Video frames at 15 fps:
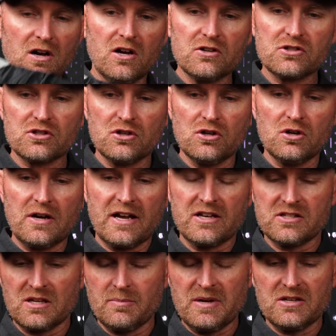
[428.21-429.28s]
Also,
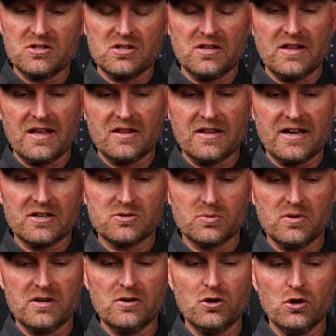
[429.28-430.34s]
as I mentioned in that
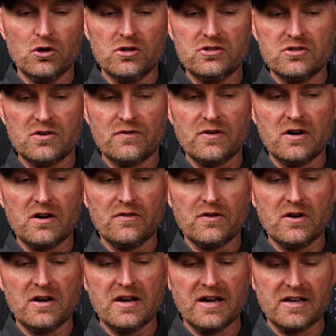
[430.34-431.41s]
last one, hoods are very,
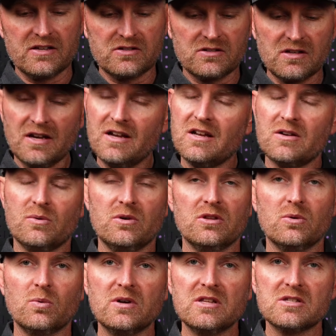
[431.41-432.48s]
very nice.
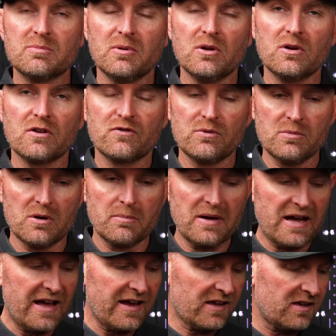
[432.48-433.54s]
When the wind's blowing from your
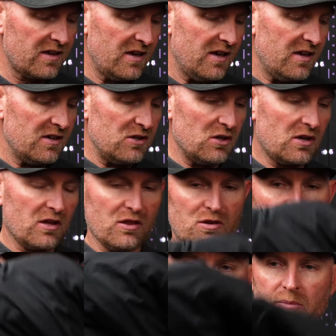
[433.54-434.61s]
back, you
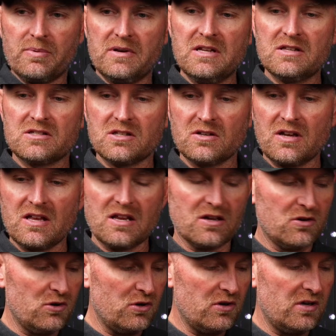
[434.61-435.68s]
can throw up an
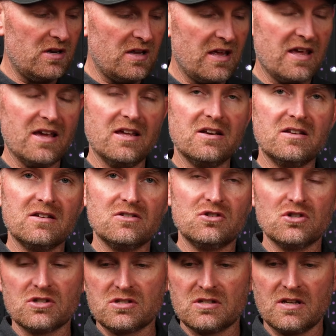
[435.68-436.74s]
insulating hood and
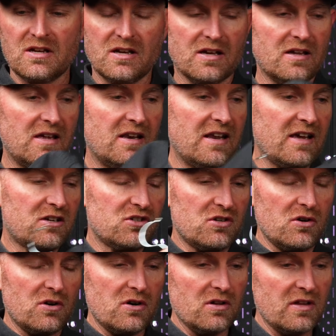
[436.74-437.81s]
just an
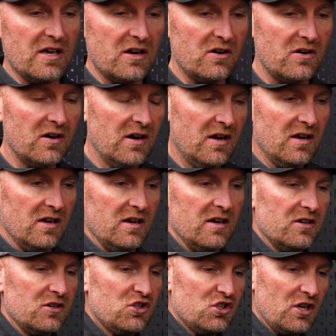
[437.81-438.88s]
exterior layer,
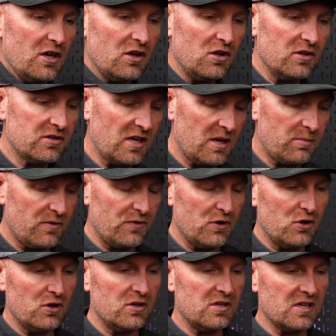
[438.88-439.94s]
shell type
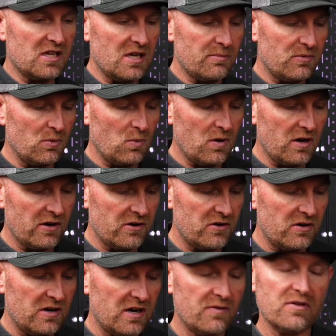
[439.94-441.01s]
of a hood to keep the
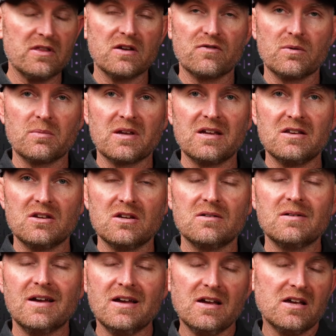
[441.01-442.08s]
water and everything from getting
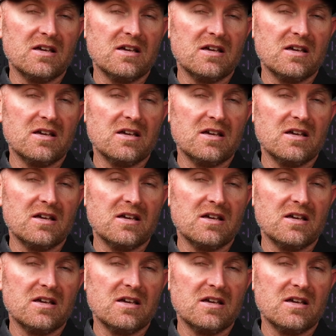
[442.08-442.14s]
you.